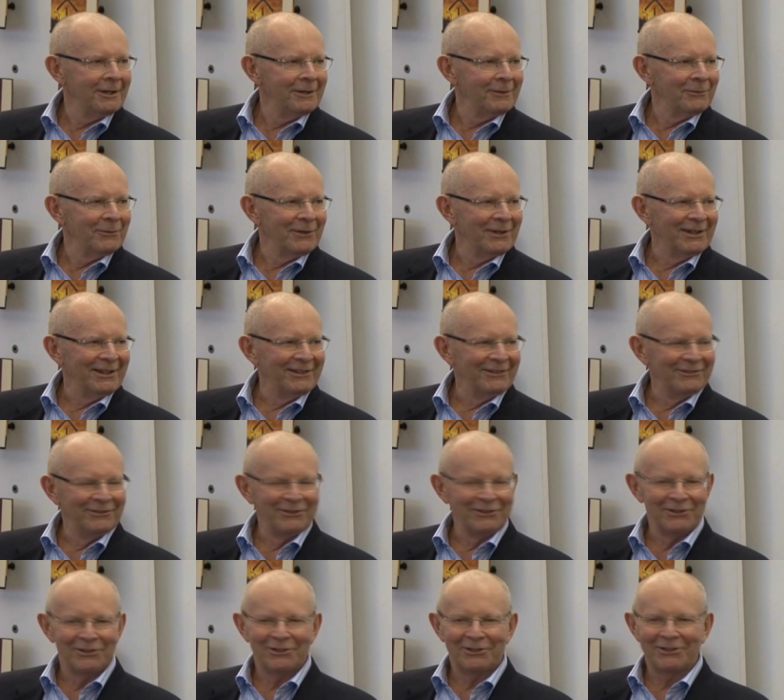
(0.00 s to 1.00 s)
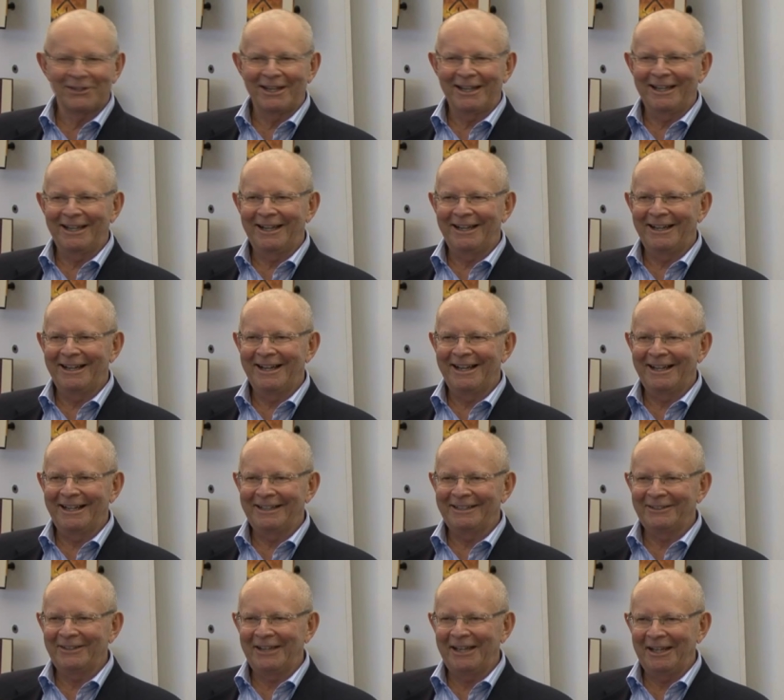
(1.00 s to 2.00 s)
uh, which uh, I
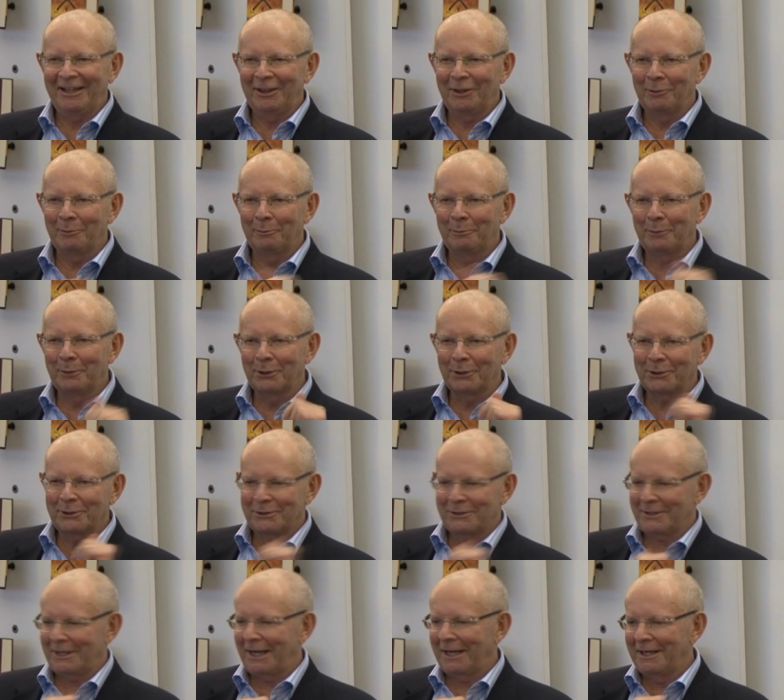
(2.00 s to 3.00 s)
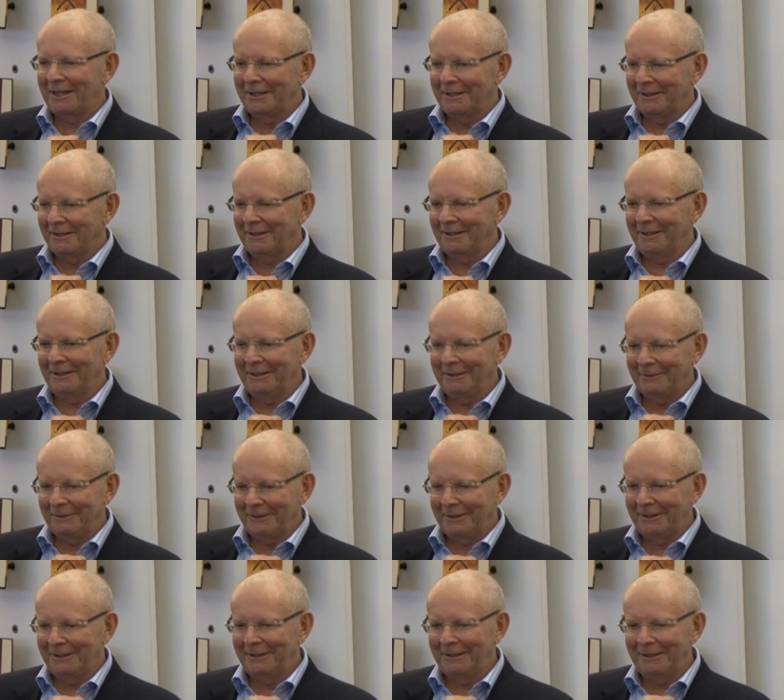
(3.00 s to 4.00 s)
hid the books under the
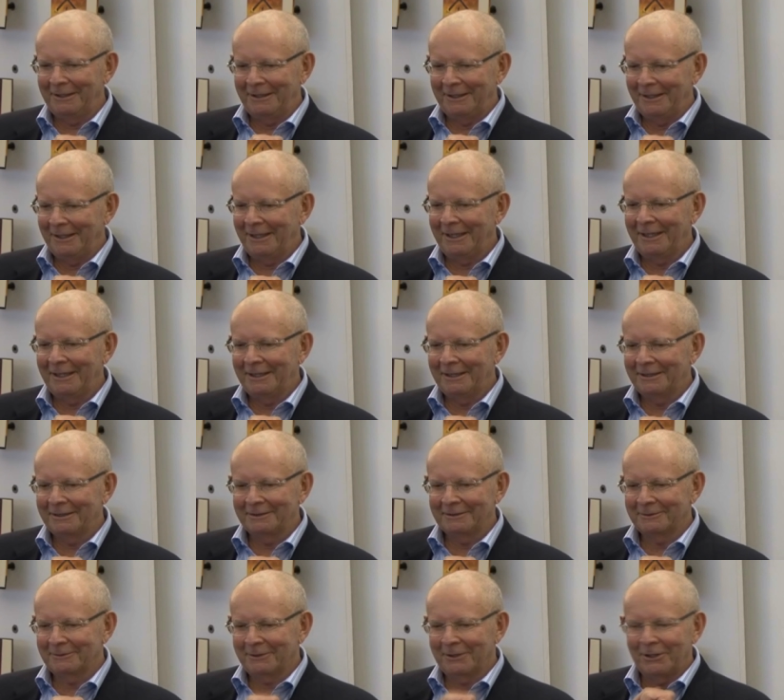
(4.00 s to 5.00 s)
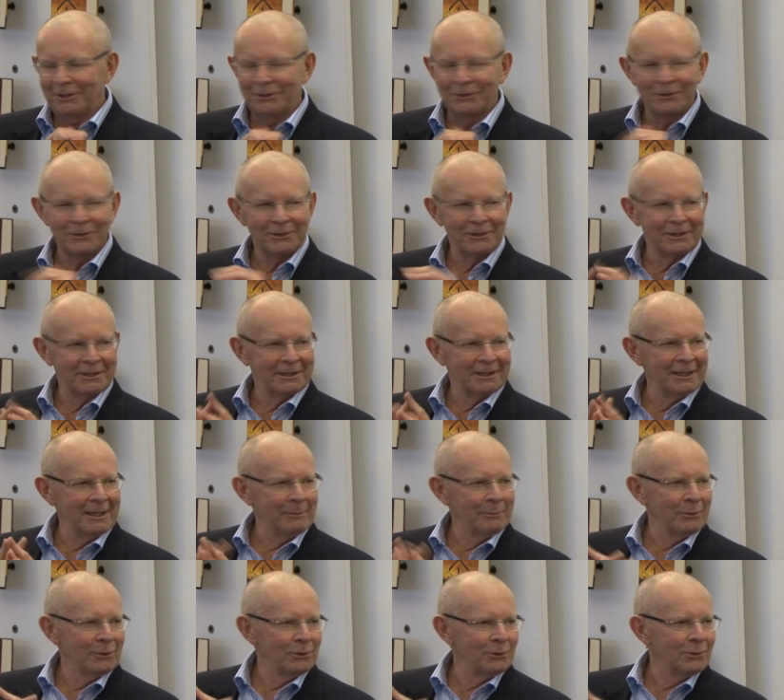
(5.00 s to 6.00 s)
the uh, holder that
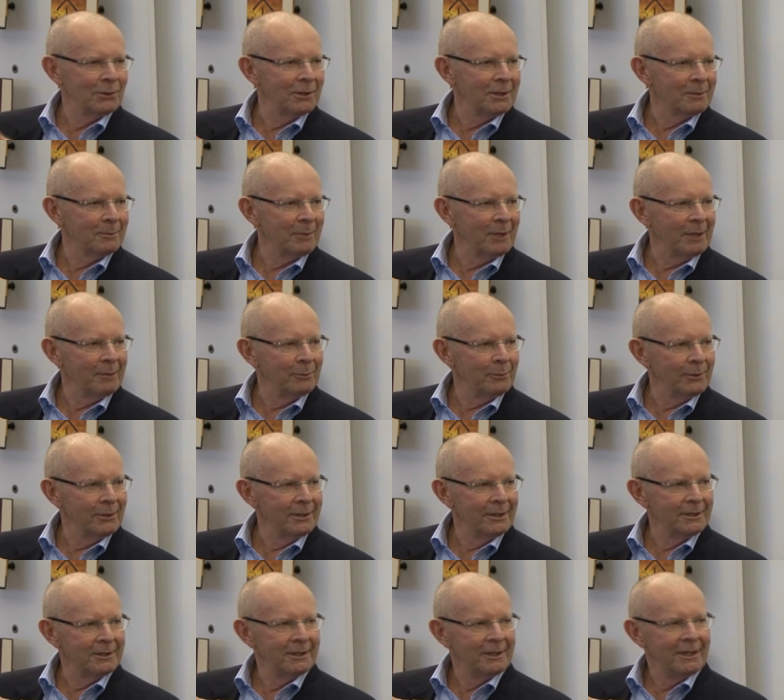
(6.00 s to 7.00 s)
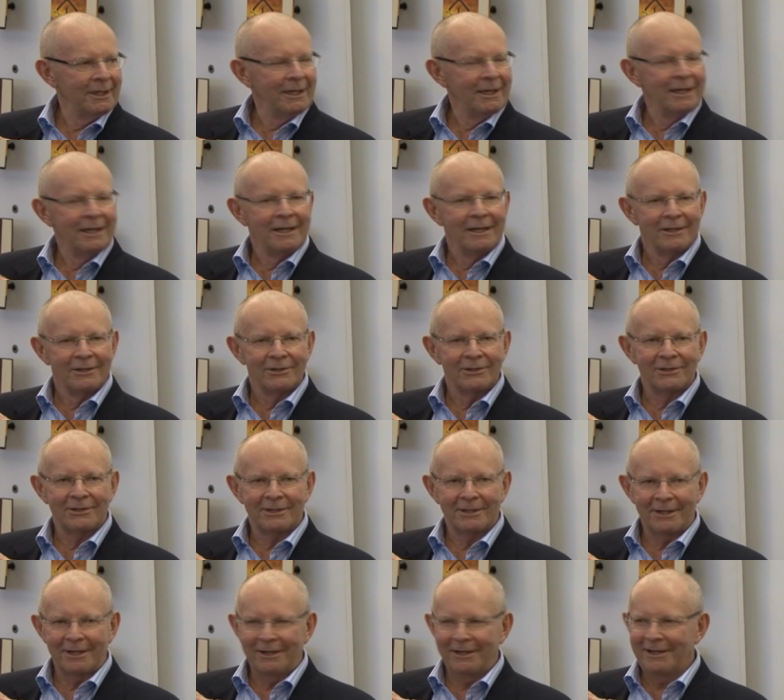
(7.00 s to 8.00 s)
kept the toilet paper in it.
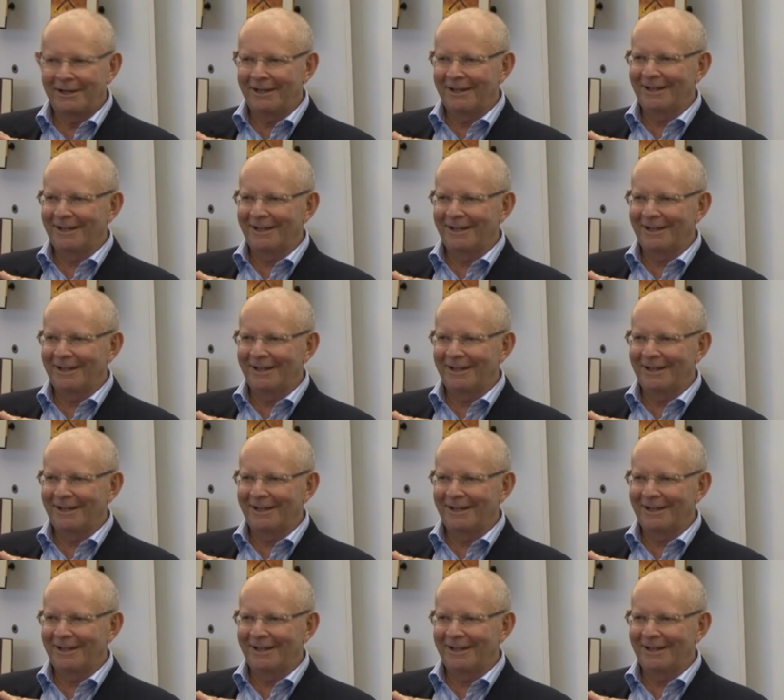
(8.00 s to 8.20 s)
So,